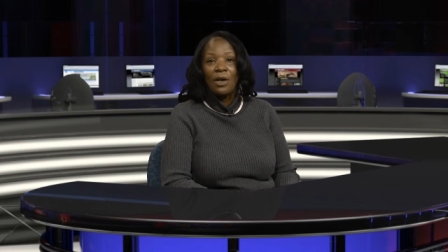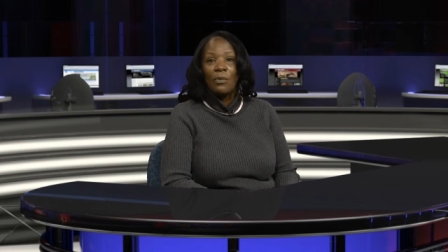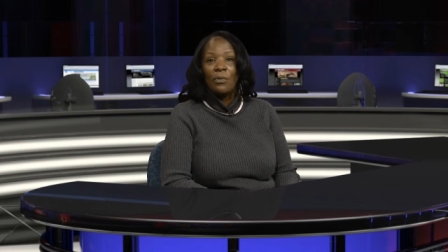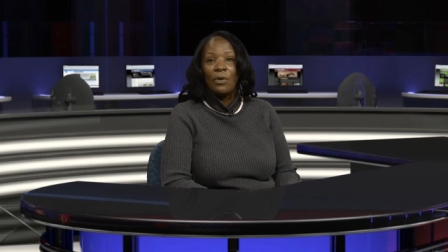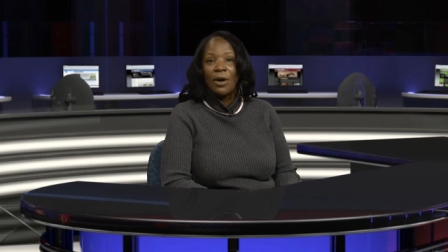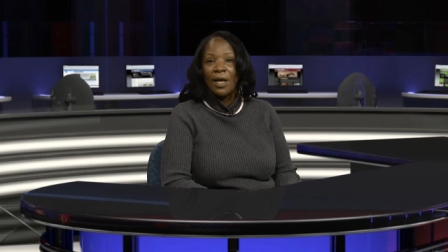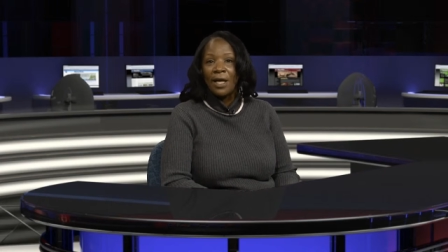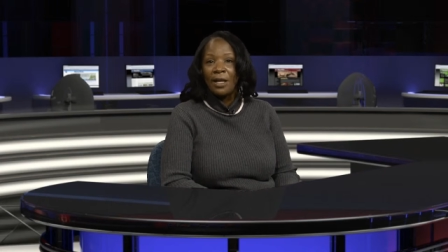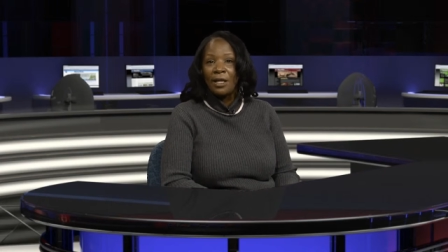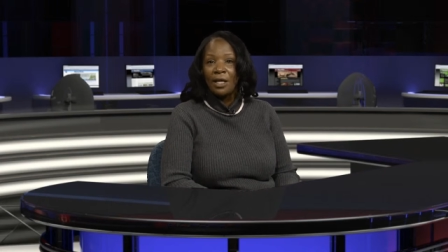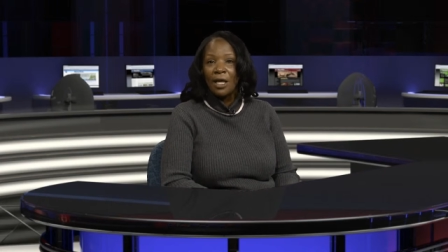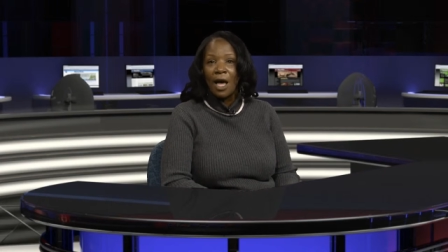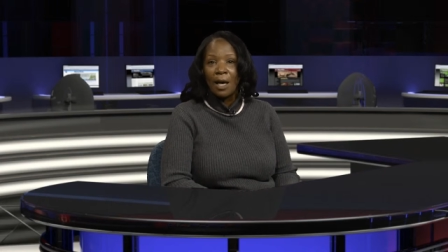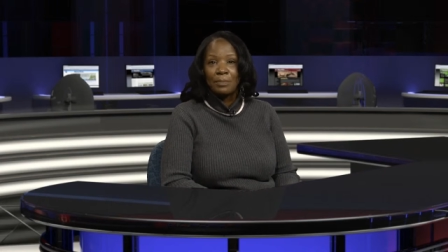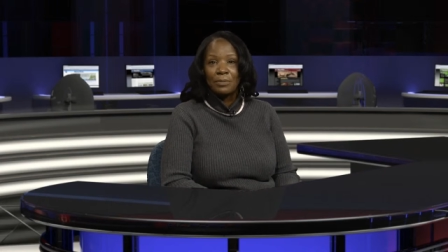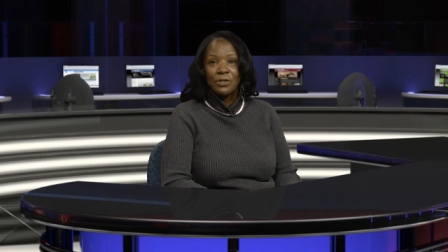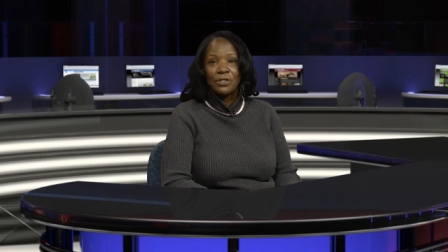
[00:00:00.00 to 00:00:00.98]
where
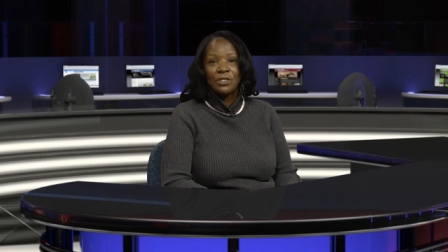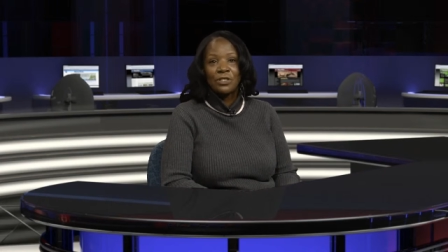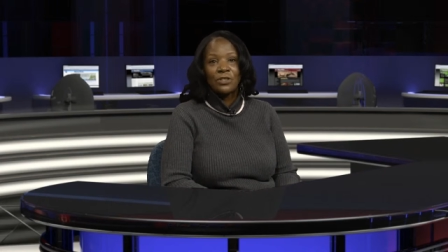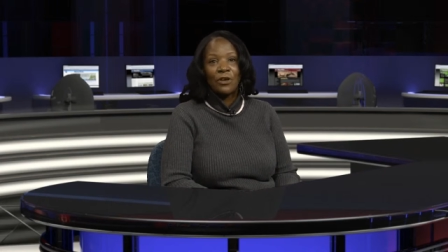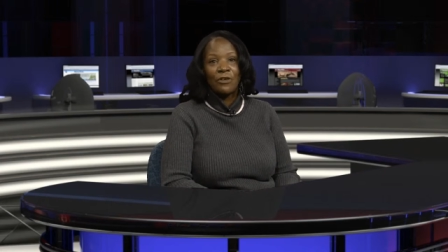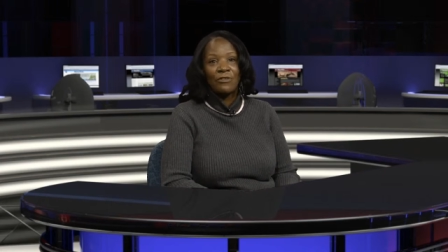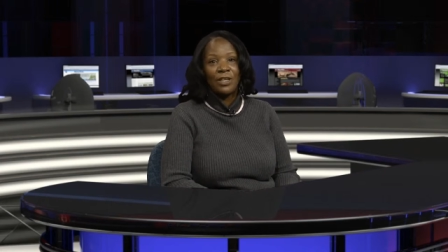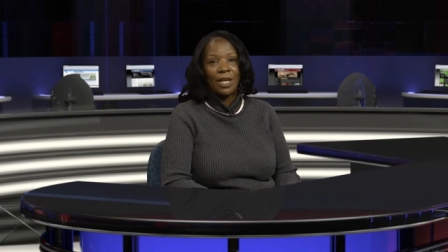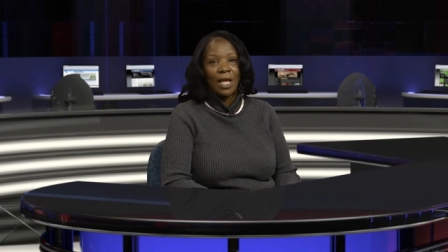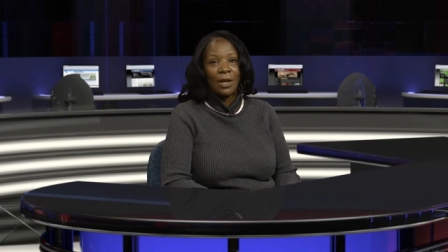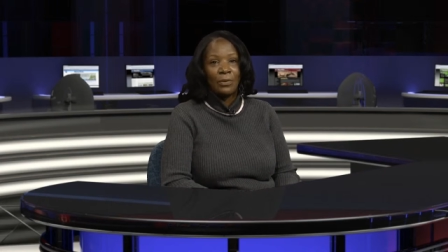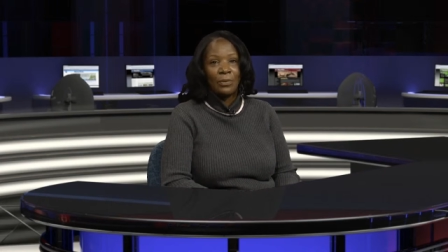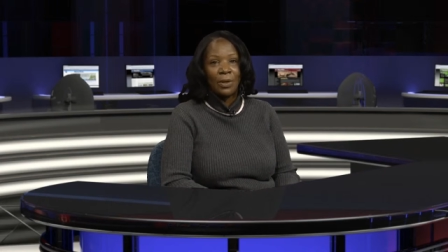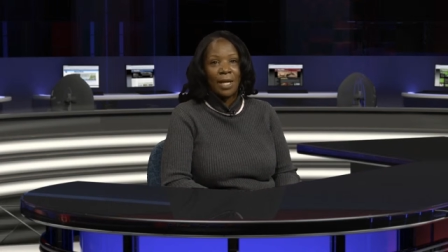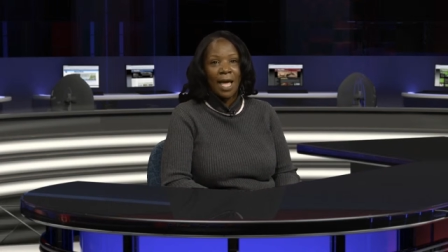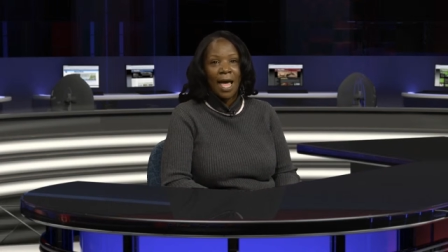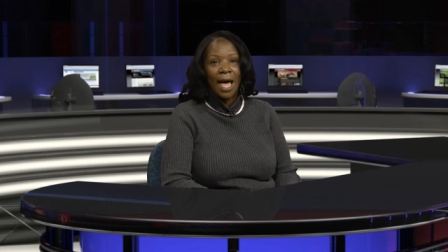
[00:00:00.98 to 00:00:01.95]
helicopters serving a
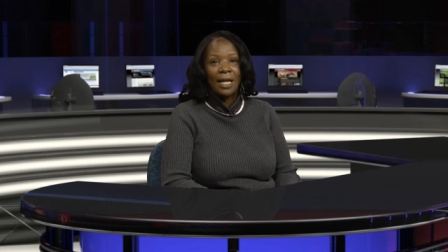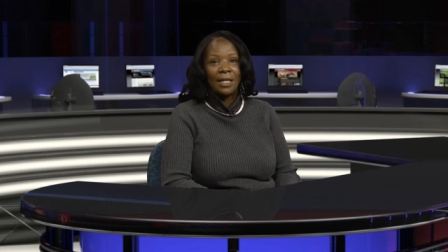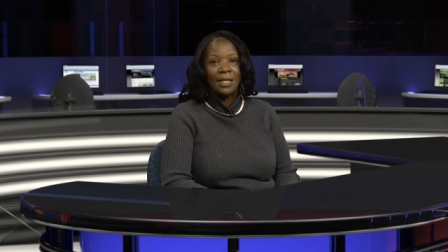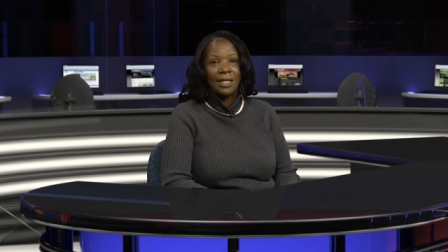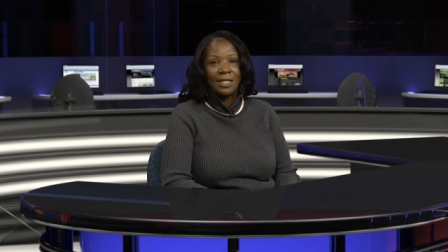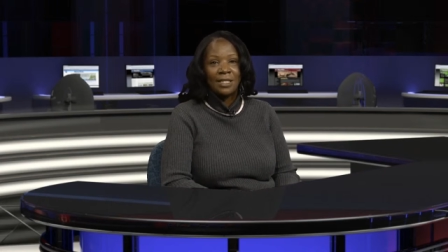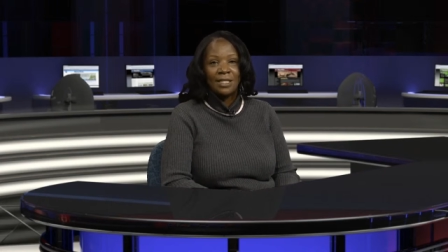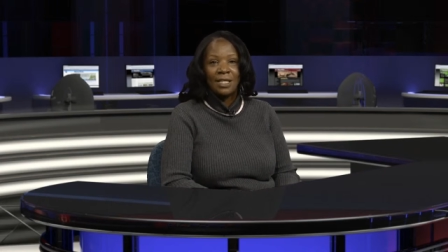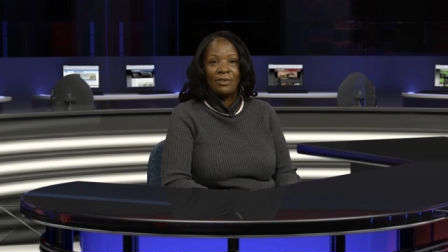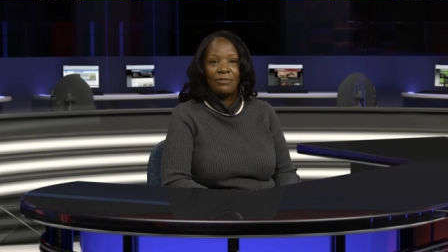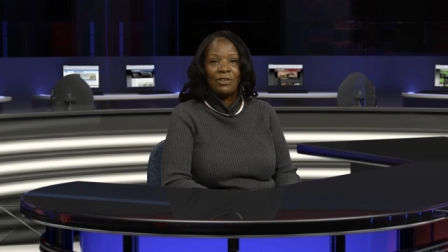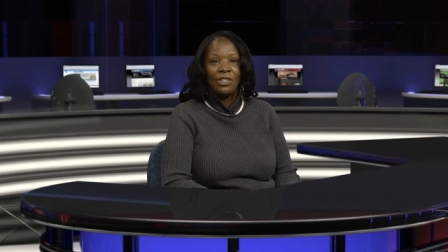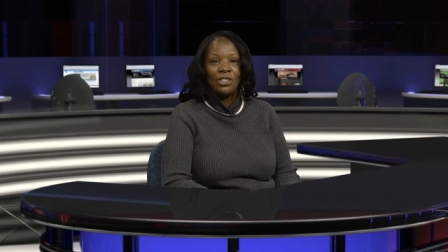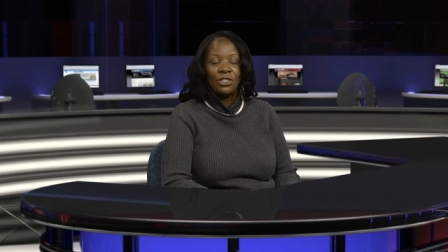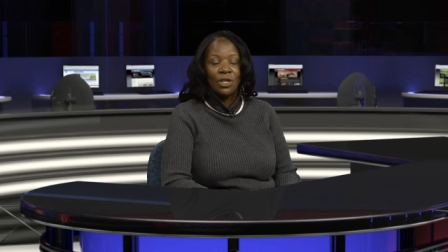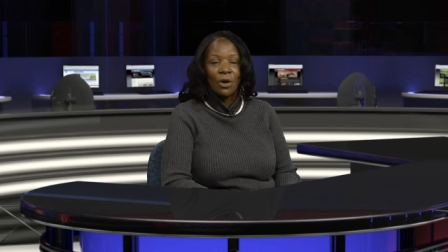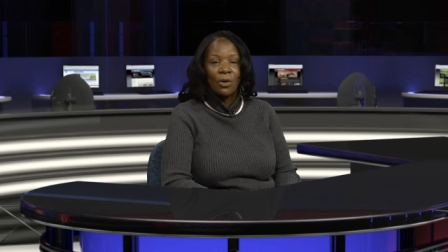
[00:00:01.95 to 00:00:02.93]
reality
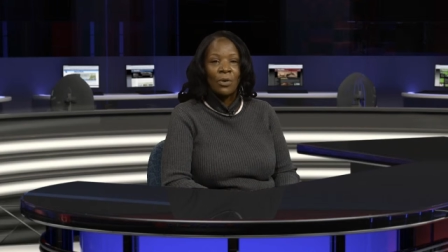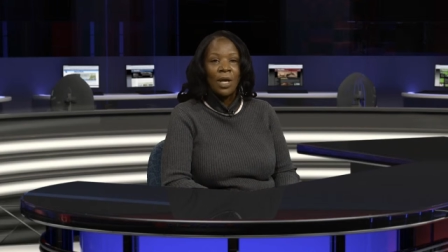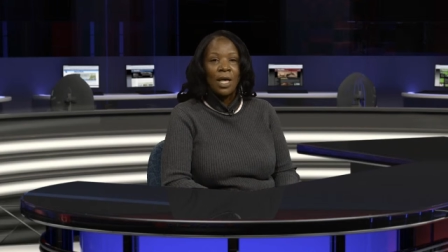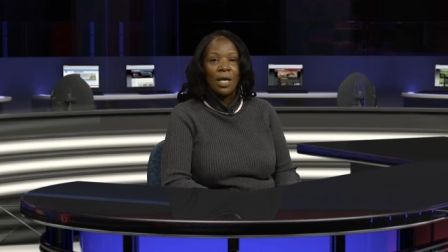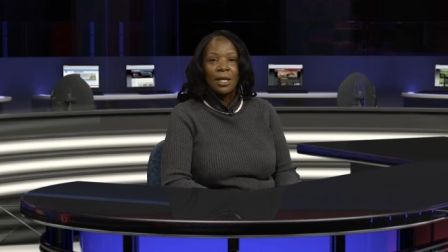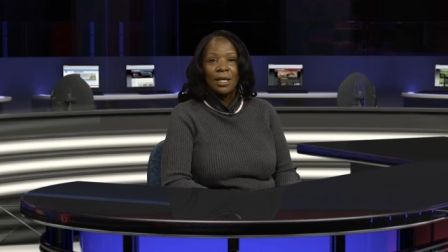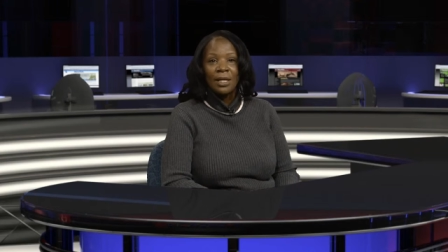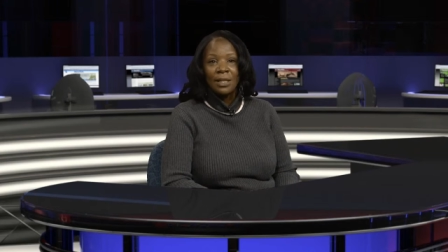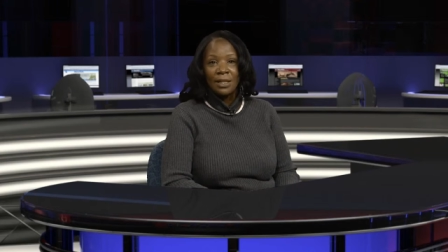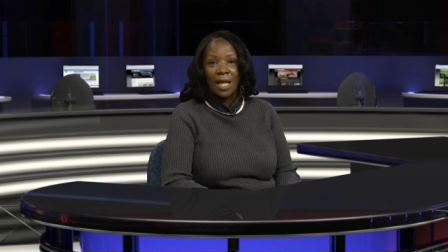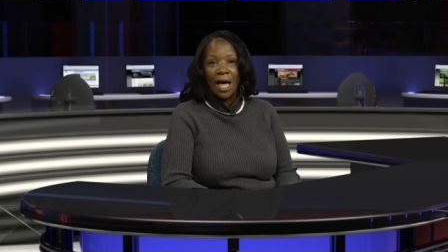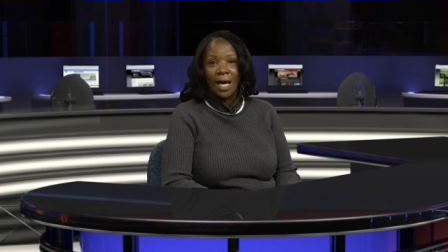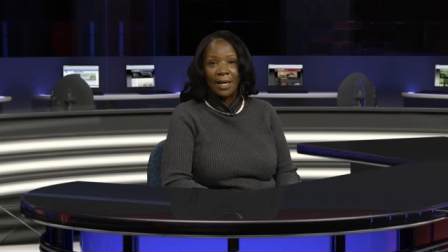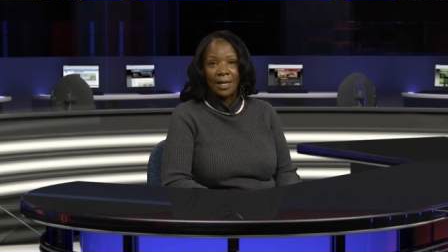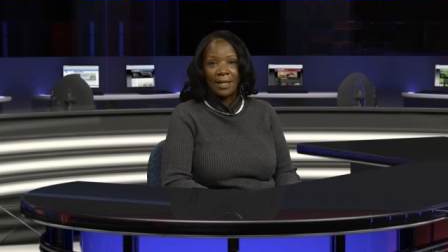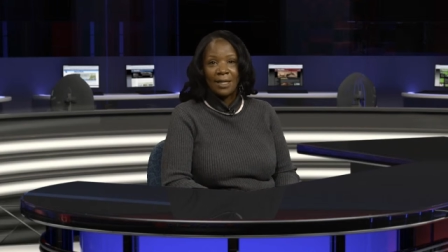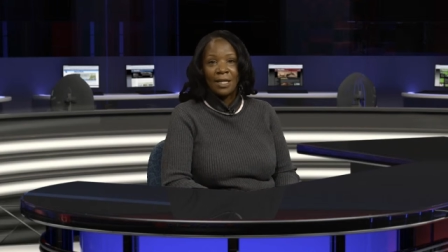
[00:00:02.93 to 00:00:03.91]
TV show
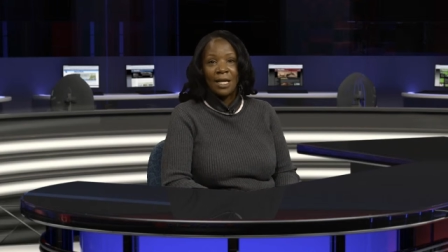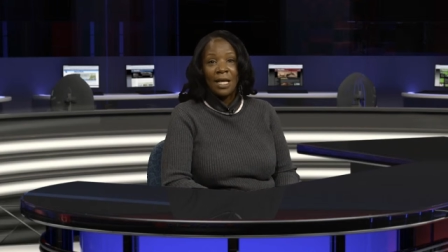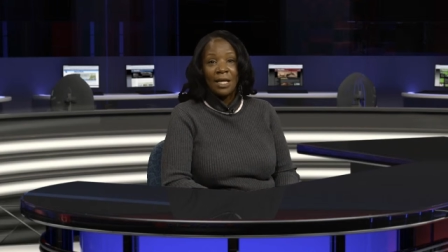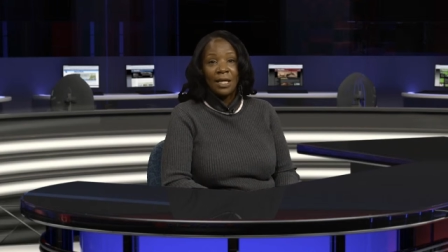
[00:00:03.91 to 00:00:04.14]
collided,